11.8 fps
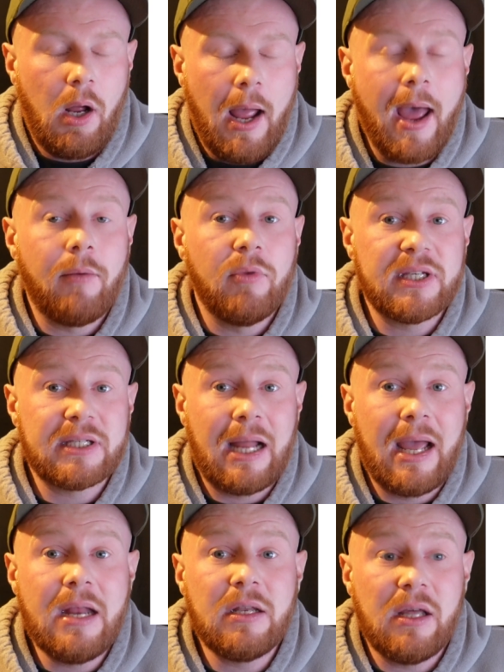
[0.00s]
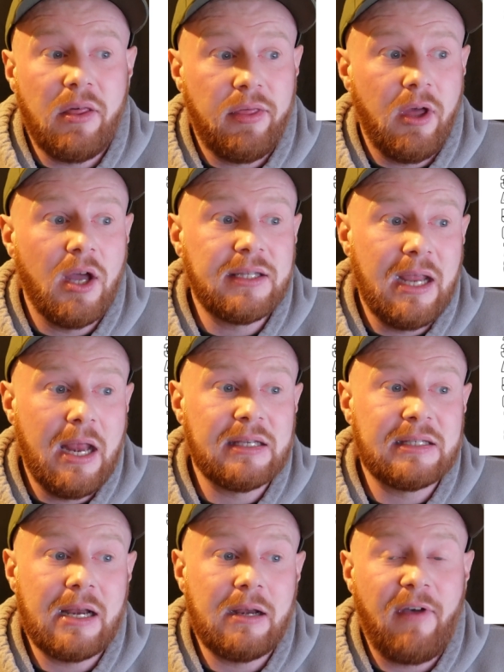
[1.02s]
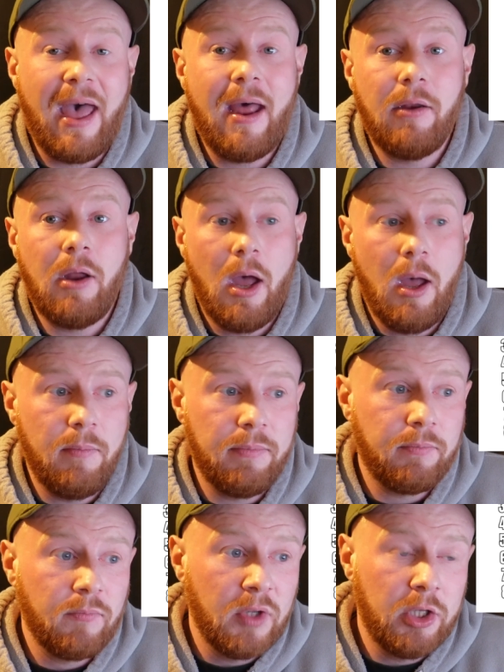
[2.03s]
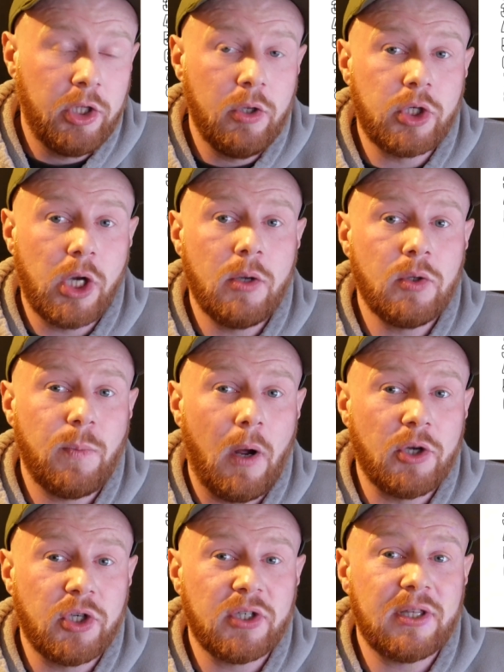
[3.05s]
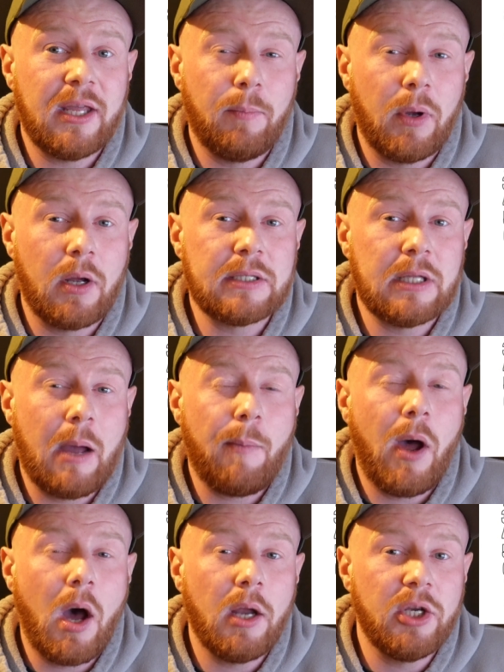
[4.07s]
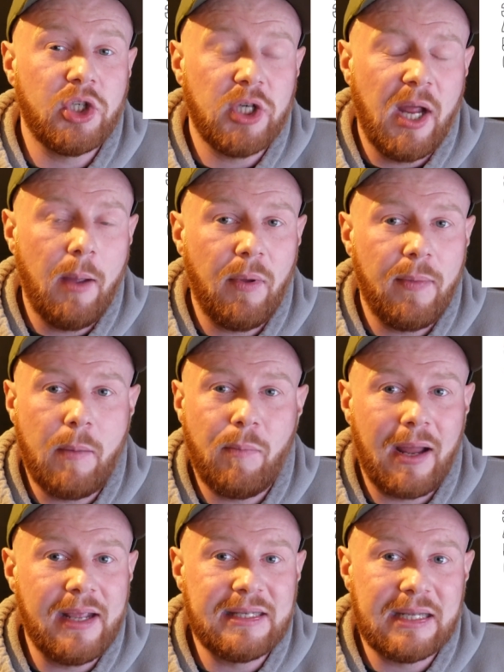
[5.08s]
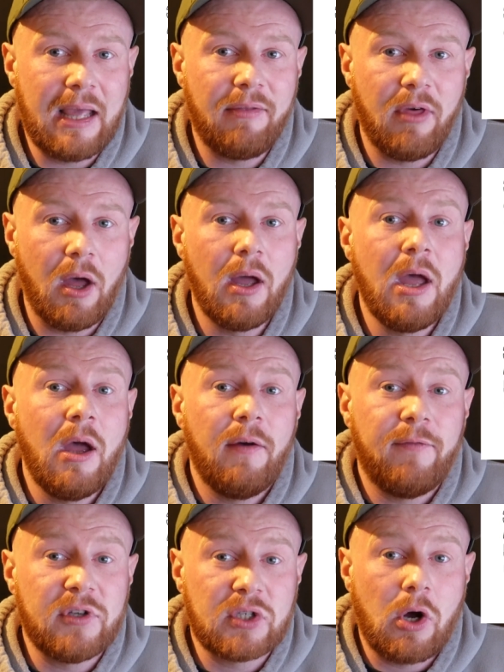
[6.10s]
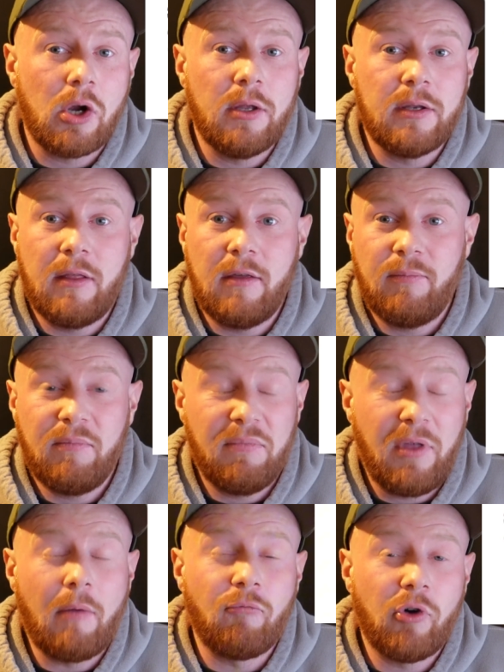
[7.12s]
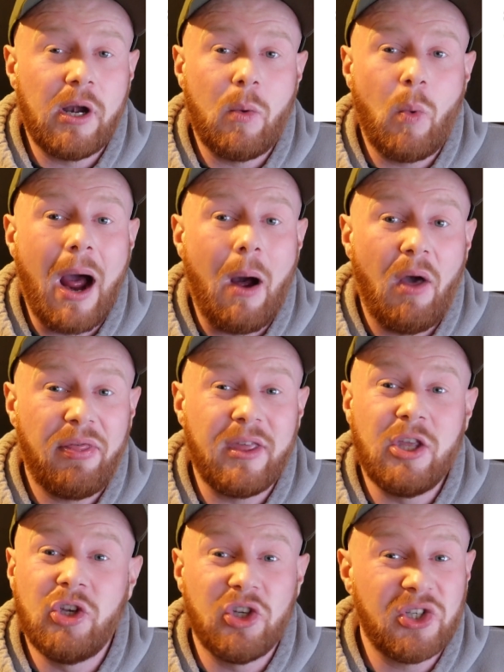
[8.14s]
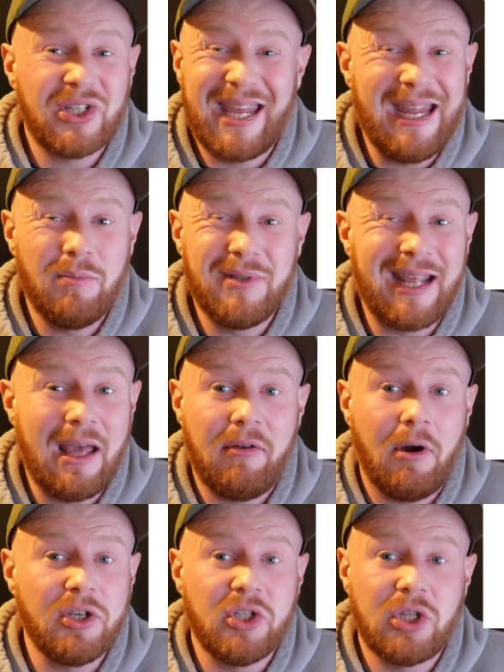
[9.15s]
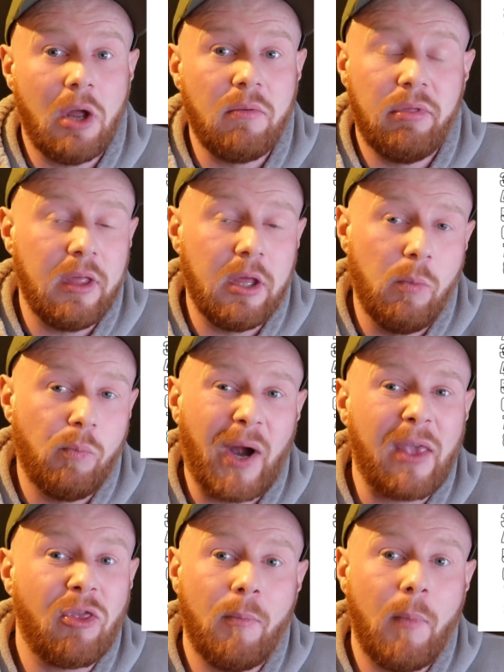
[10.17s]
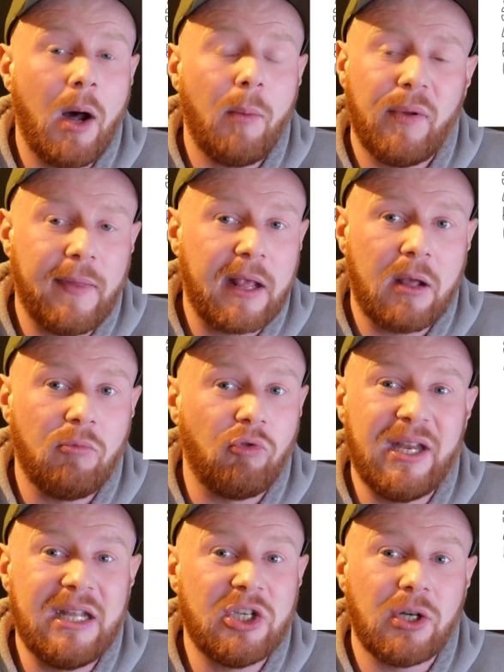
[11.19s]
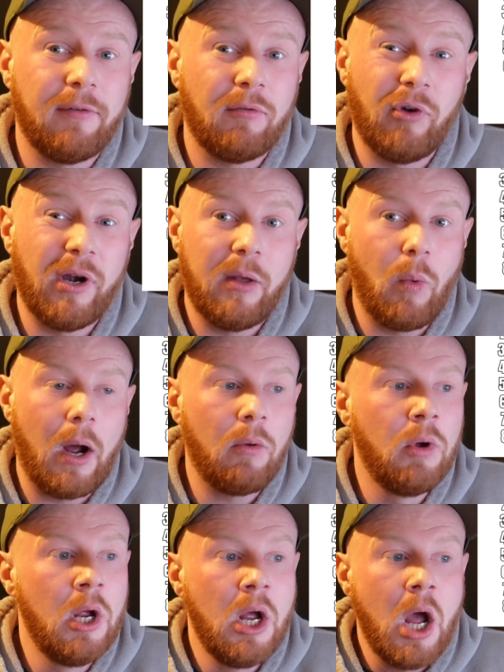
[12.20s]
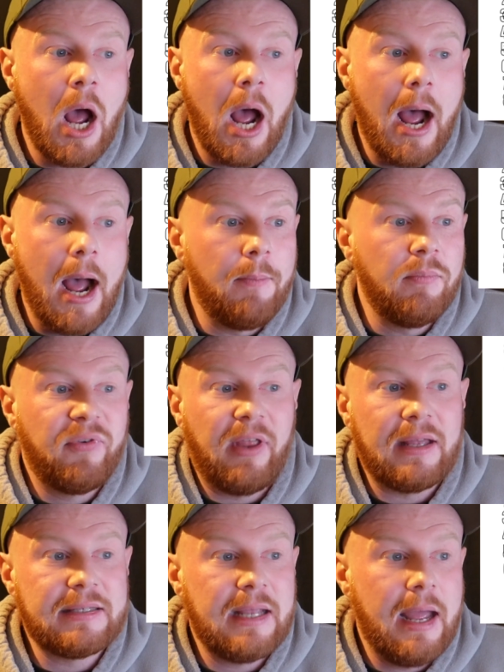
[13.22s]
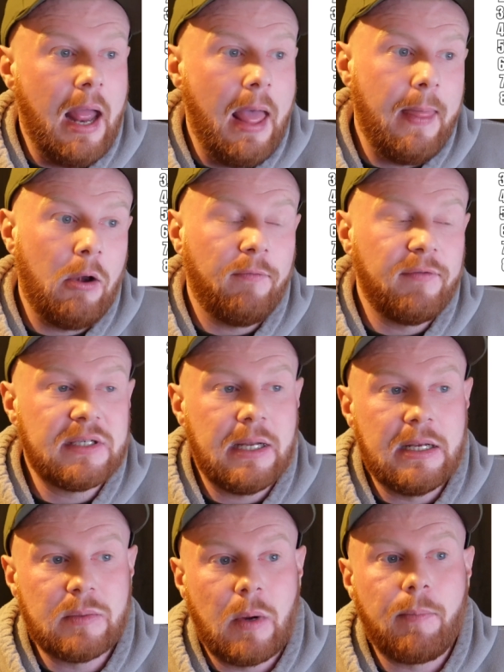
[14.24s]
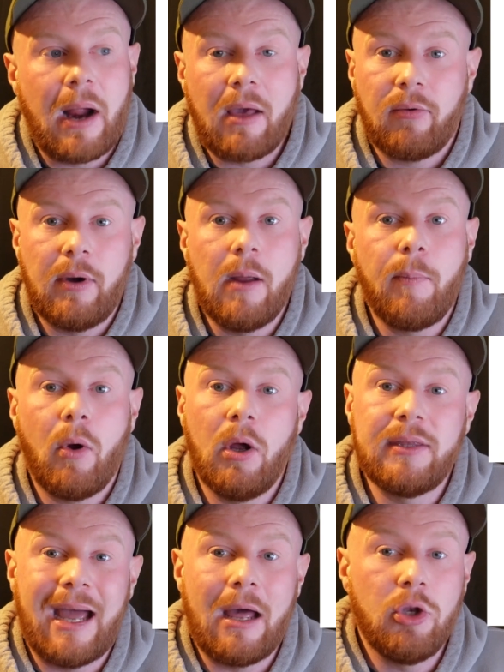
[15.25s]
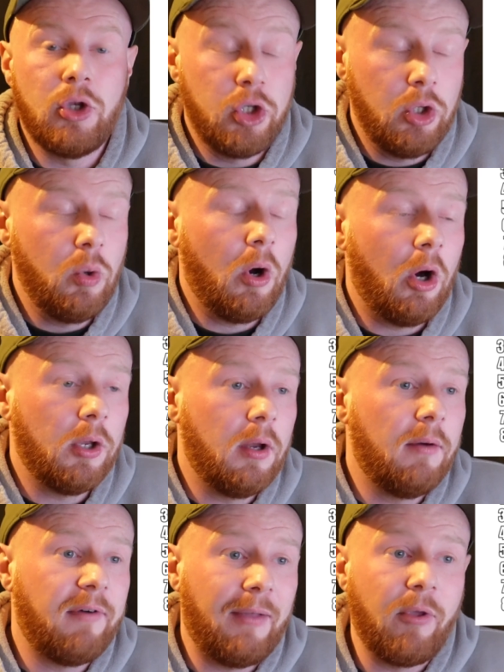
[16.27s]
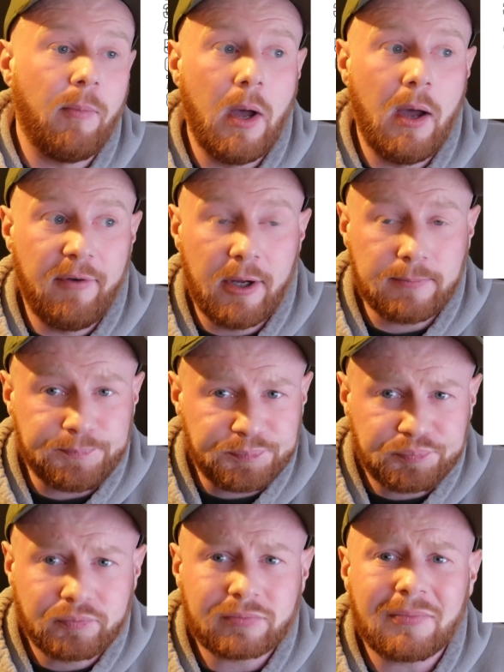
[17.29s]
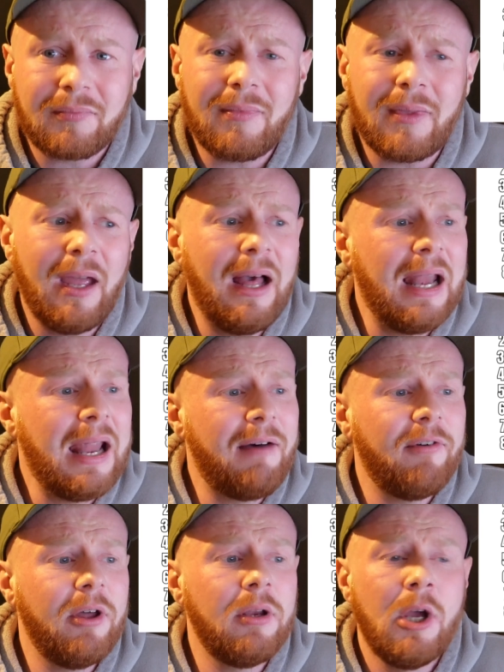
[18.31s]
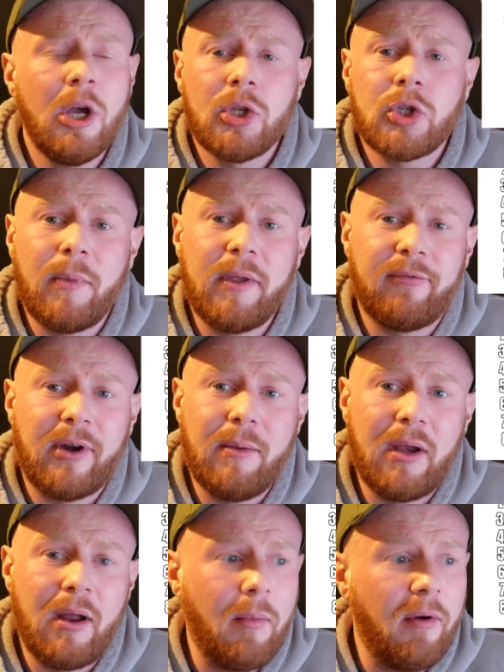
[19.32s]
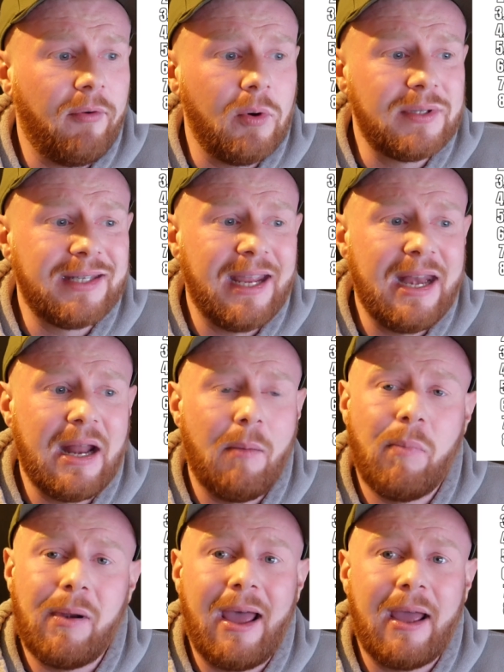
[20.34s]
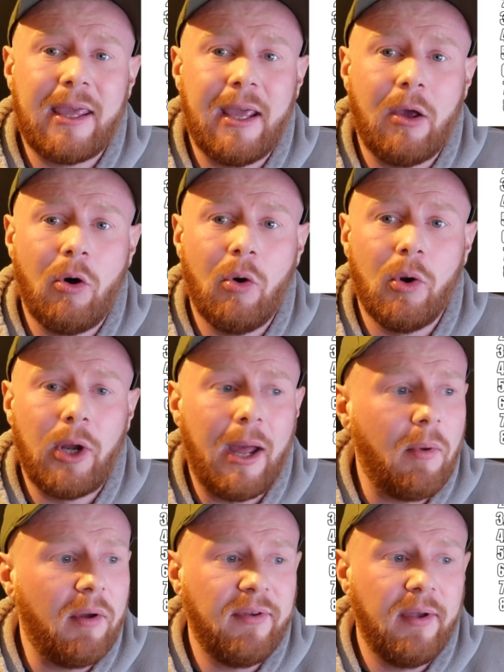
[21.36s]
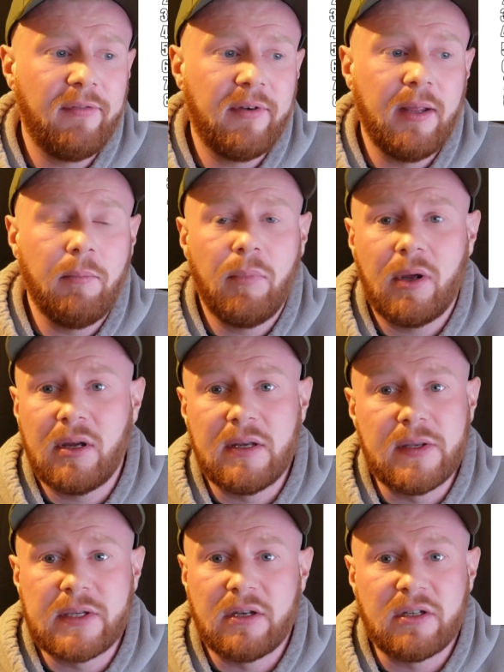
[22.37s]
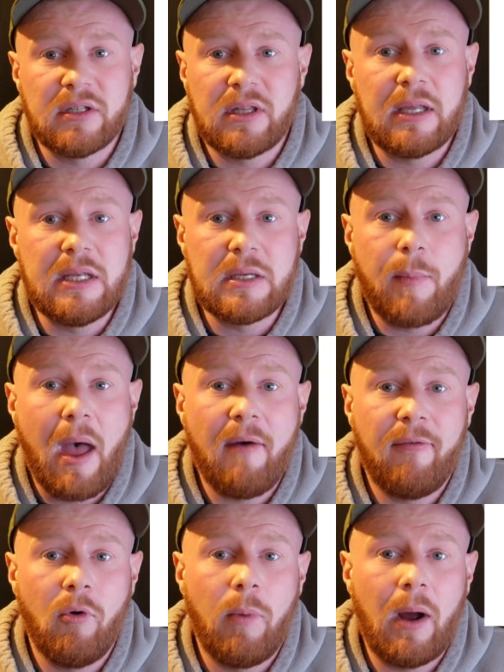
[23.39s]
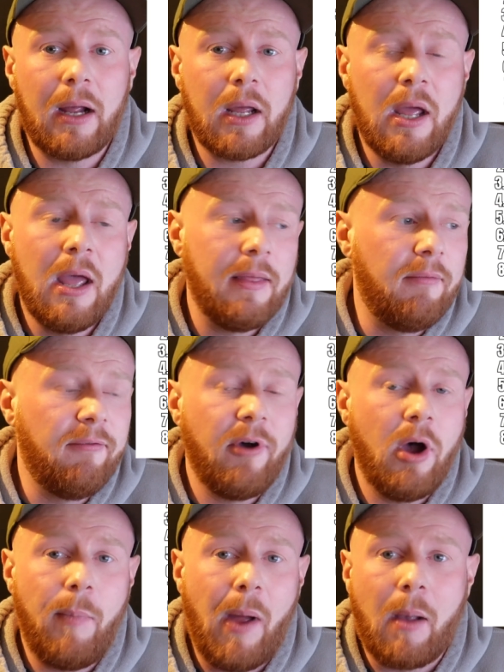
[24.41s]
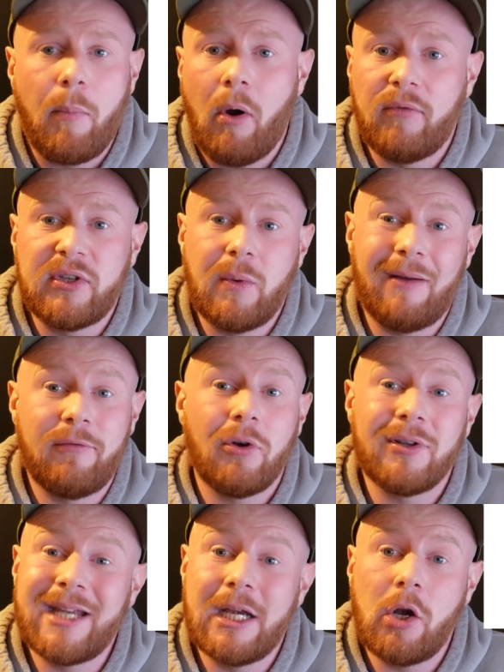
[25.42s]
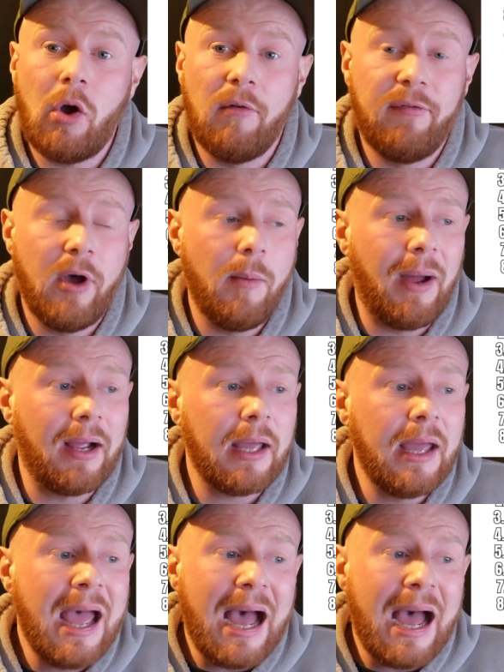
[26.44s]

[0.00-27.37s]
Henry Slade at 13 instead of Hugh Jones, but I just think because of that partnership, and they play together for Scotland and they've done really well, I think you just keep together. I just don't think you break them up, and they can read each other really well. So that's it. And then obviously as my back three, I put Duhan van der Merwe at 11, Tommy Freeman at my 14, and Blair Kinghorn at my 15, because I just think he's a better fullback than Furbank. But obviously we have not seen a lot of Furbank.